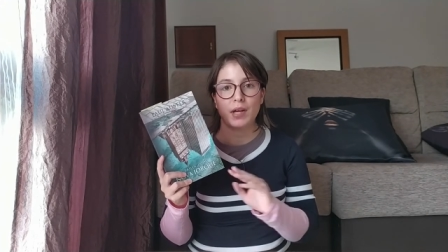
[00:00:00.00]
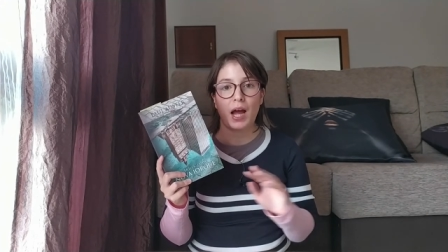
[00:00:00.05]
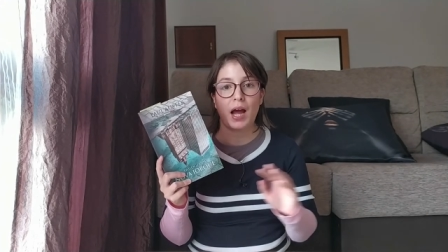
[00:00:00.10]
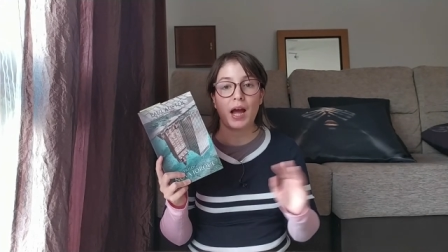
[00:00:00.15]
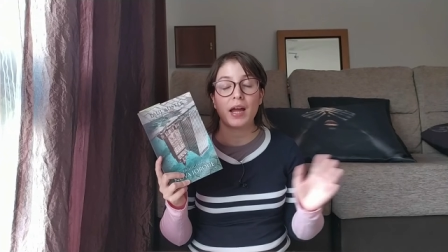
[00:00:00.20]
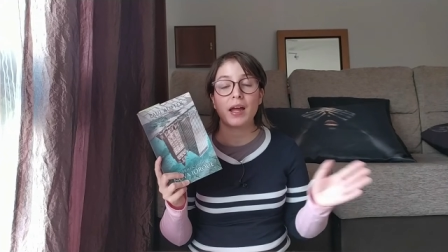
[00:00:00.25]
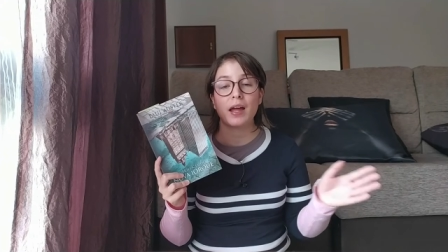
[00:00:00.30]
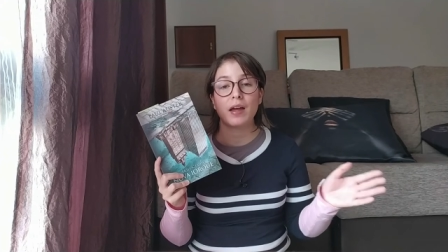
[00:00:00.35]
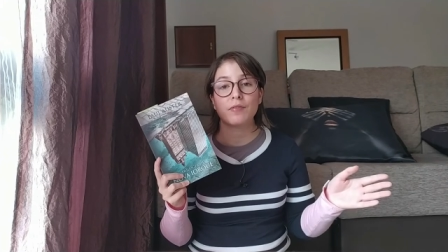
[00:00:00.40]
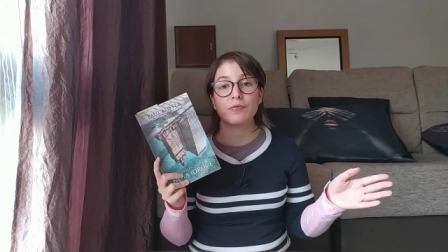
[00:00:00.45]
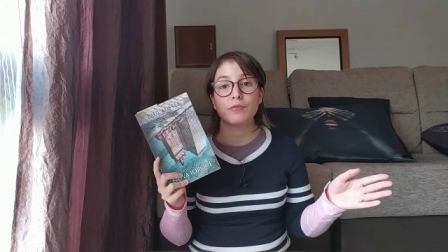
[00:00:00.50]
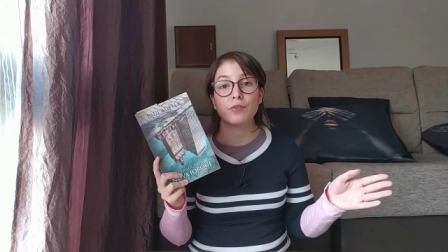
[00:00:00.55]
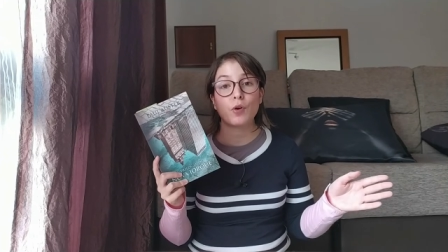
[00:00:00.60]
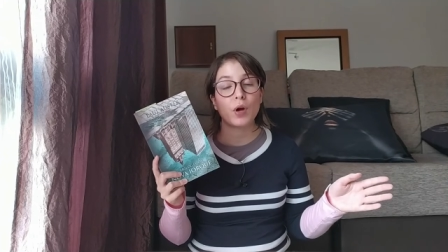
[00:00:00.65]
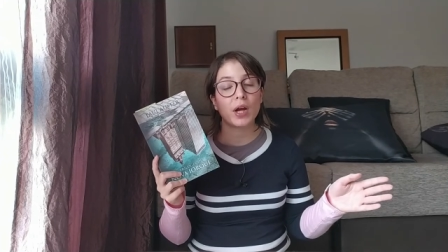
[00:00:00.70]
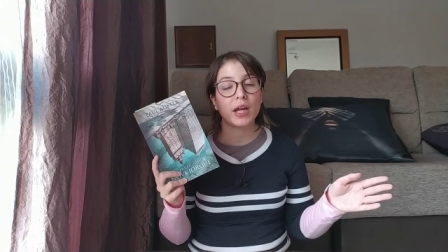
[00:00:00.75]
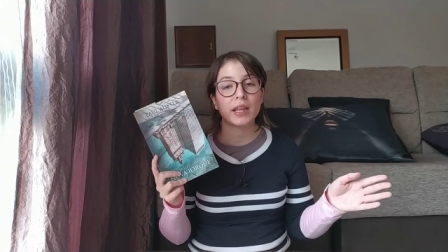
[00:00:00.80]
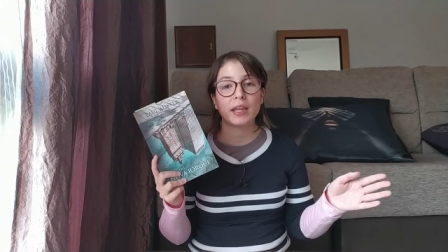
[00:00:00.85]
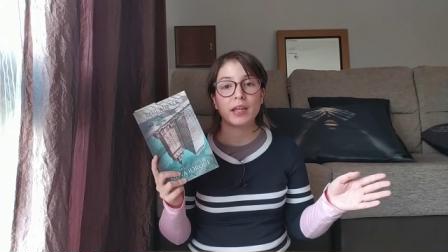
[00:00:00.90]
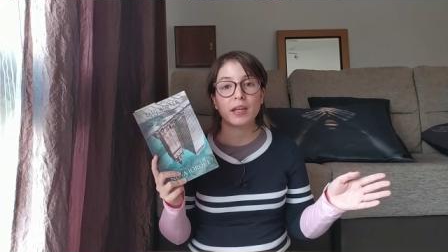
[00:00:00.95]
I have no
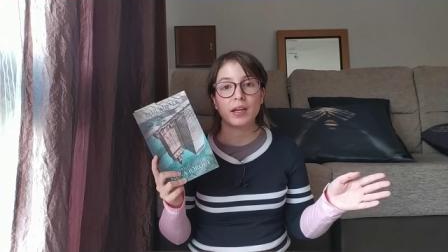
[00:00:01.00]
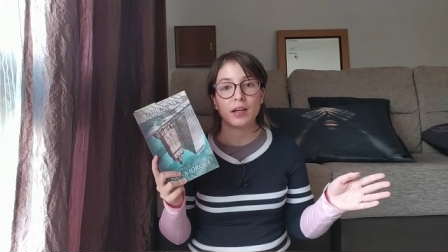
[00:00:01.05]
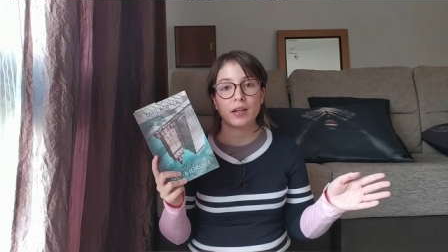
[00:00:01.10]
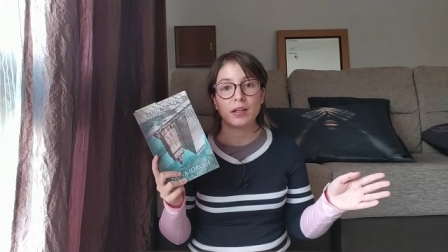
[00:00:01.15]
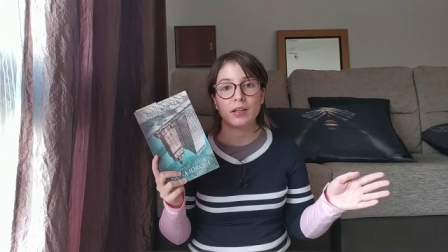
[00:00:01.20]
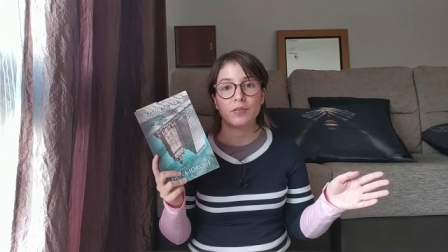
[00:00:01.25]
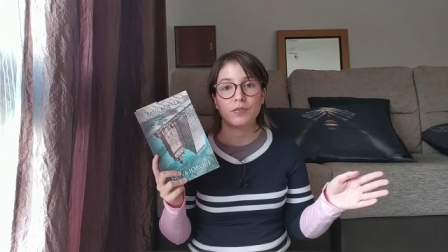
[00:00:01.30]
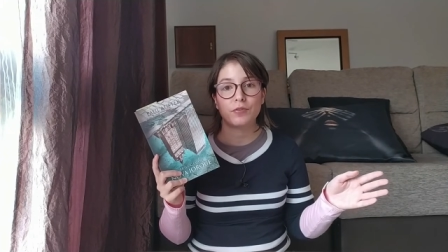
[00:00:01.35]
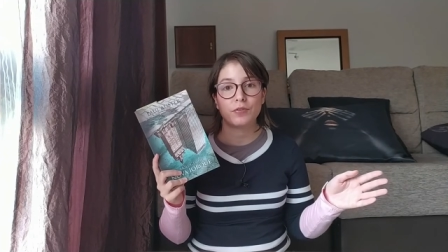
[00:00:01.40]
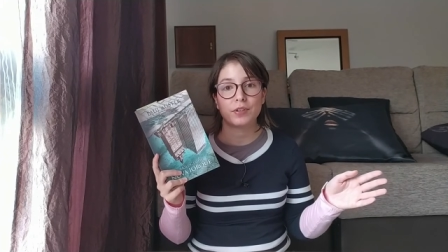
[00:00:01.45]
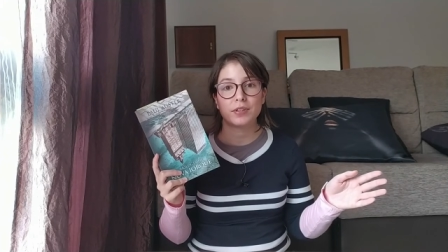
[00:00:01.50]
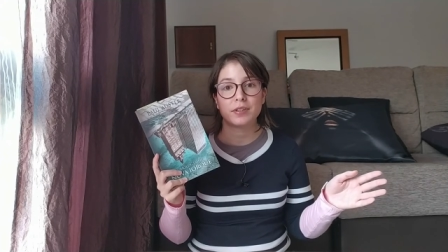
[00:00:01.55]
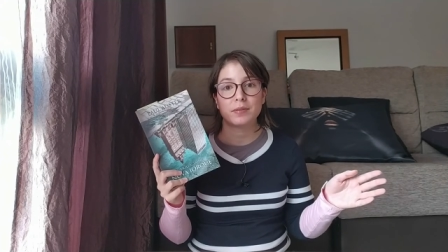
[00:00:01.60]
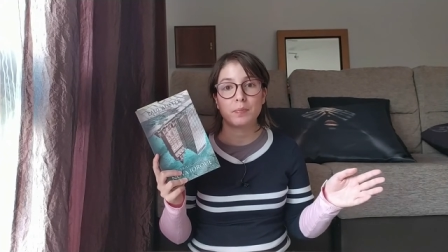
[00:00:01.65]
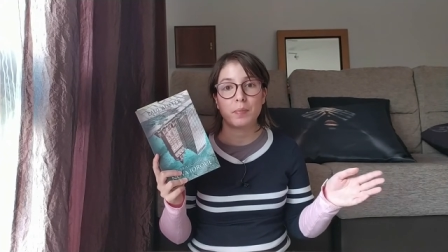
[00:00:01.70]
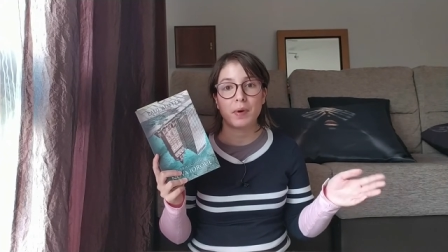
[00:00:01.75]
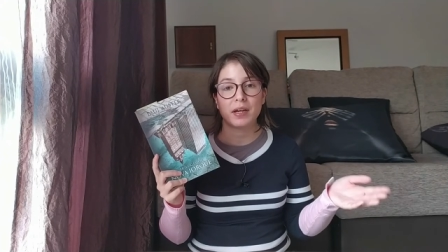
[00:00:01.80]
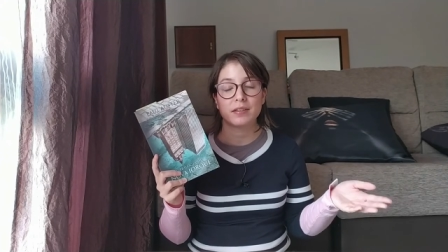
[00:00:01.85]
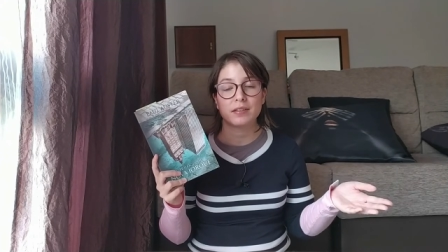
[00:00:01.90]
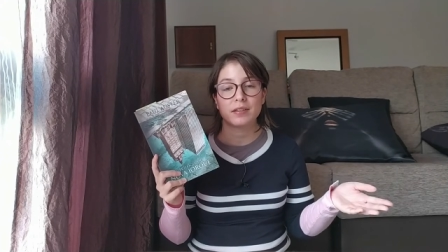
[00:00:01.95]
idea if it
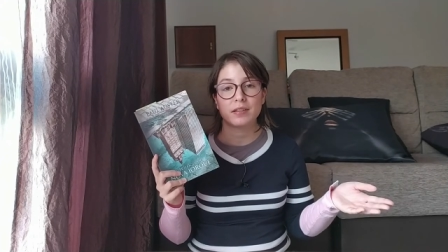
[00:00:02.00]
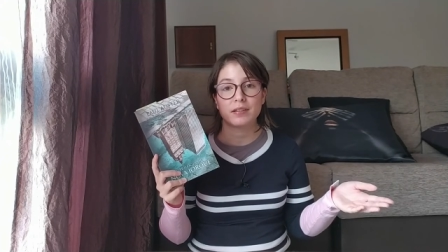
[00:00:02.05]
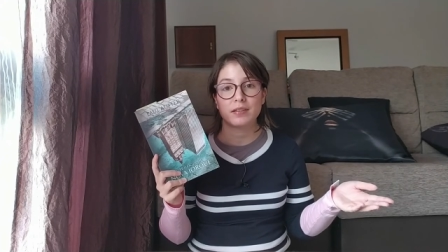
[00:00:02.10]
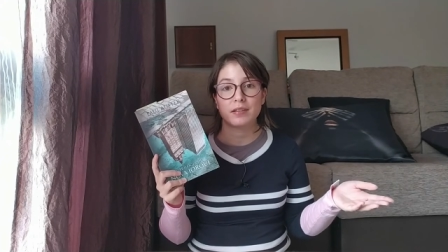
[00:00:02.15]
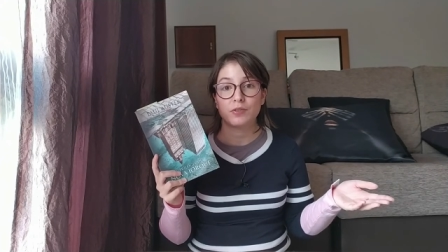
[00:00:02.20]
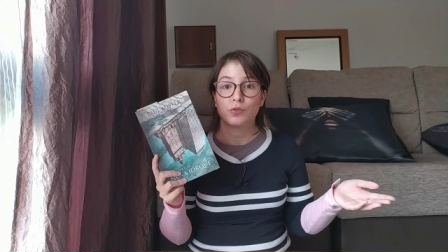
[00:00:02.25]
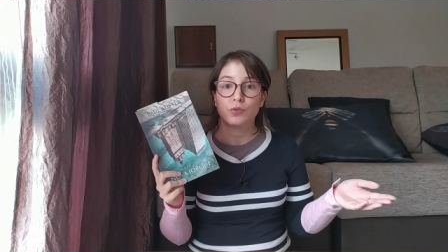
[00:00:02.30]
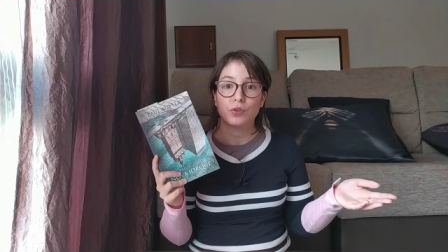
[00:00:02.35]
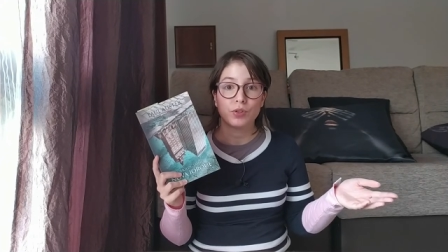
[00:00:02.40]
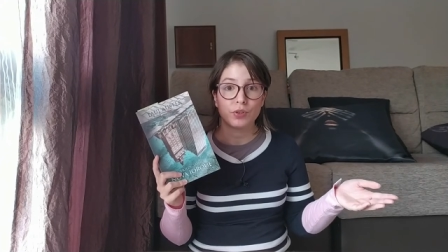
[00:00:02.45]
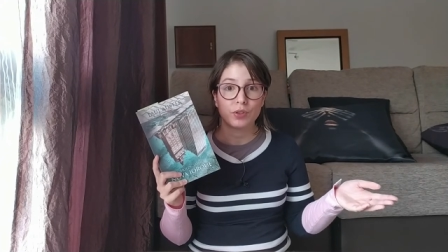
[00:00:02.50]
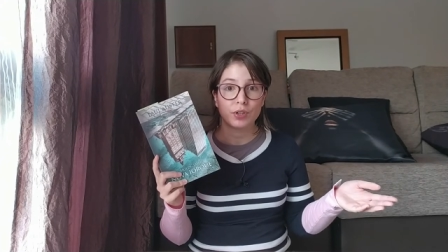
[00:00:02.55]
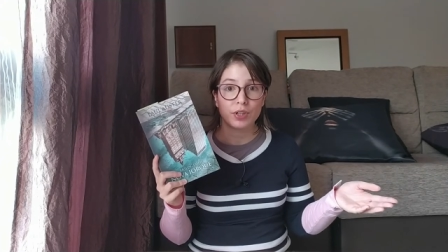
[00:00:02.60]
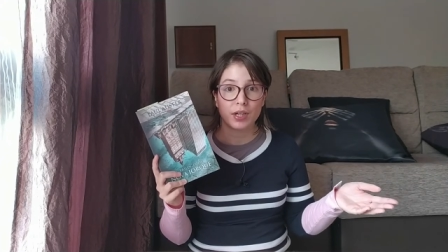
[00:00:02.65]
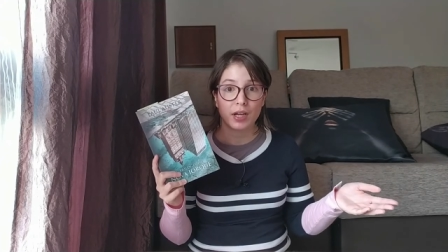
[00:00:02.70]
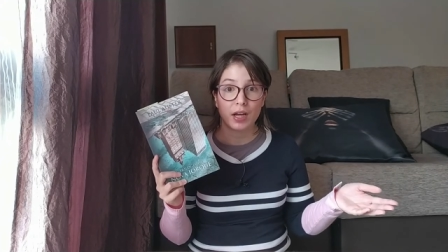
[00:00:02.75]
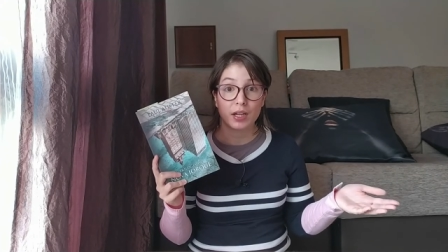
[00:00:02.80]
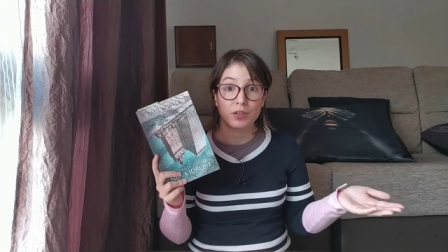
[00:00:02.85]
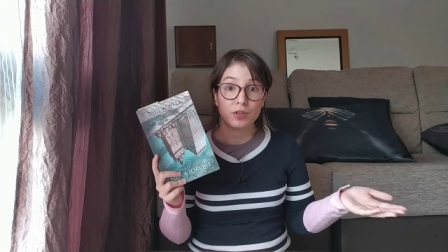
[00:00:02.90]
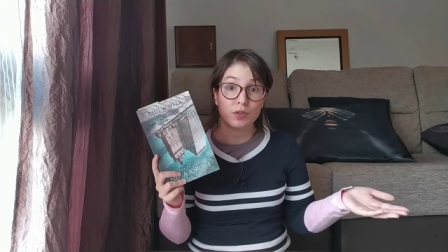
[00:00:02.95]
passes in New
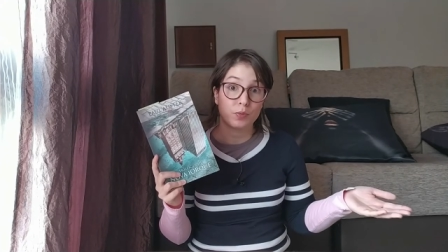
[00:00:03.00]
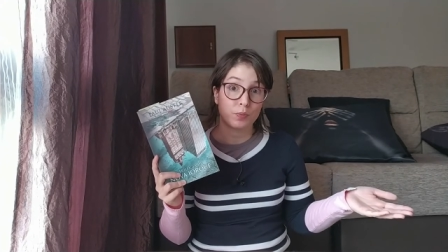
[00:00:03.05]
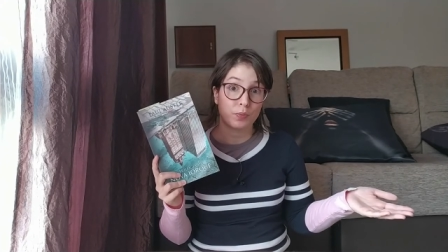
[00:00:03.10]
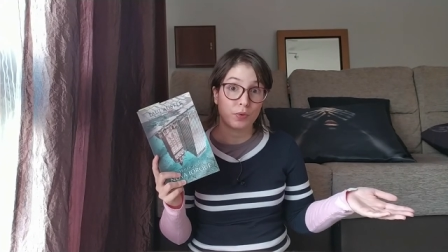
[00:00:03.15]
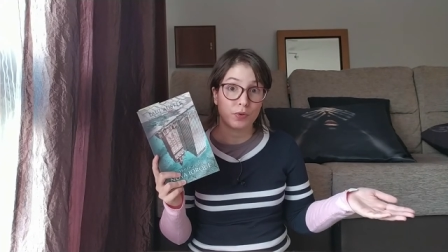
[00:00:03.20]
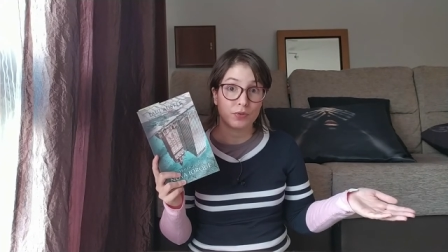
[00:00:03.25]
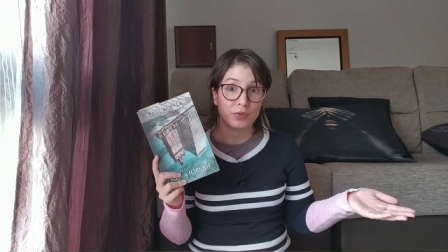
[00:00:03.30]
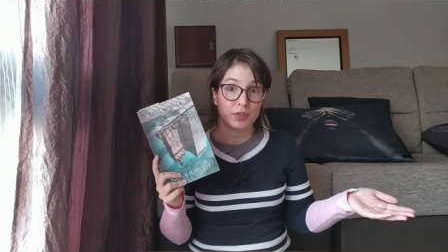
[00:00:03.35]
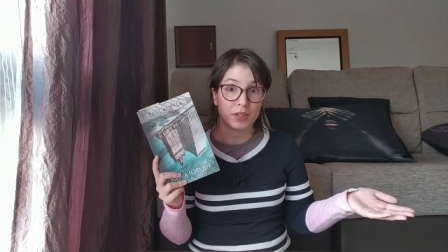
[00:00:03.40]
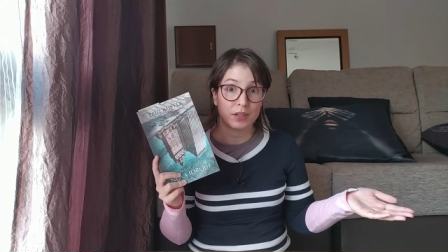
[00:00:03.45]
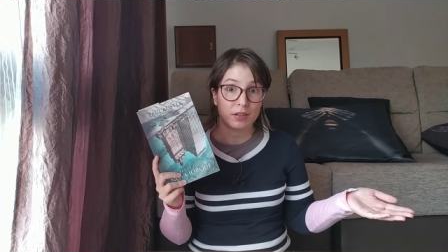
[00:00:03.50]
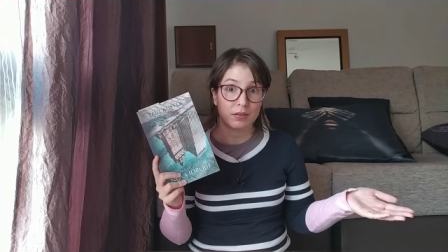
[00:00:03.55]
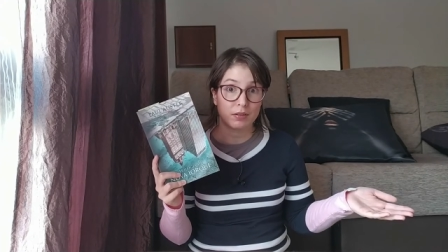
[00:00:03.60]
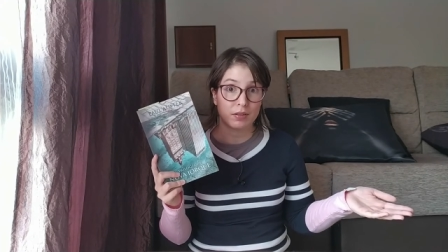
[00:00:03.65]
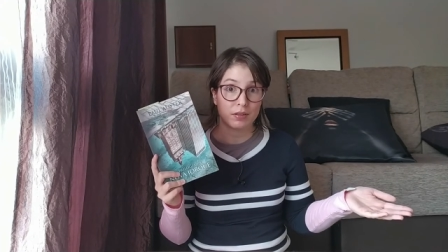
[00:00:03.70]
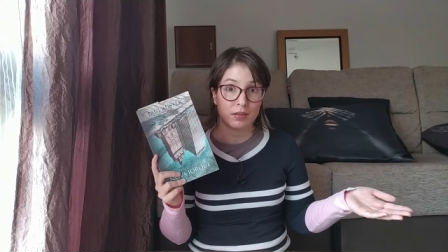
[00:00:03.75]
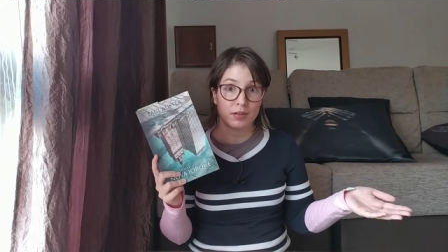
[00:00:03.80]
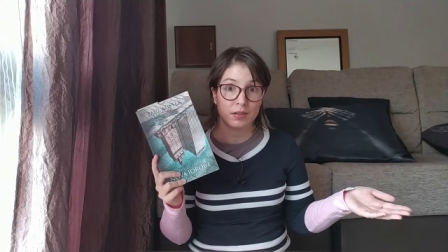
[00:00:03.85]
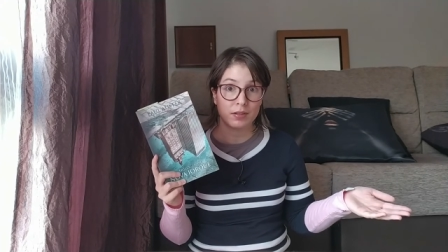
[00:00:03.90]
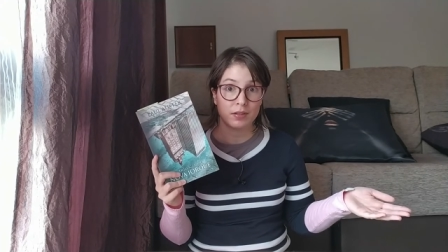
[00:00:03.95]
York. I suppose it
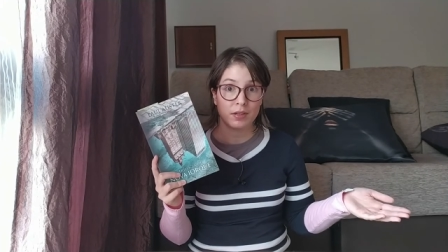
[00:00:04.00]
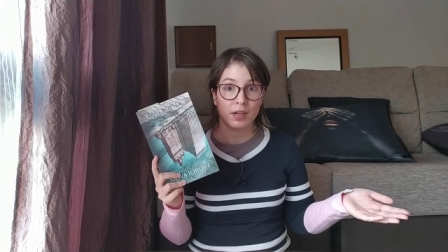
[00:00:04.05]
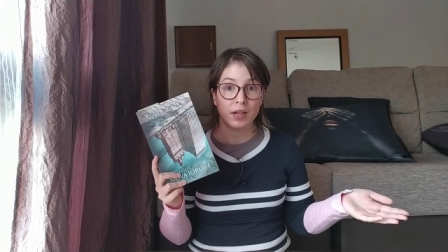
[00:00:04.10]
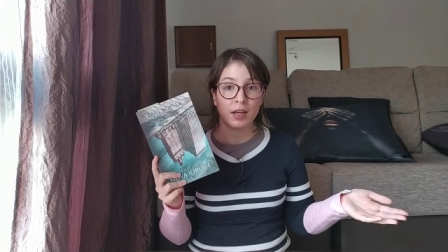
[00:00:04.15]
does,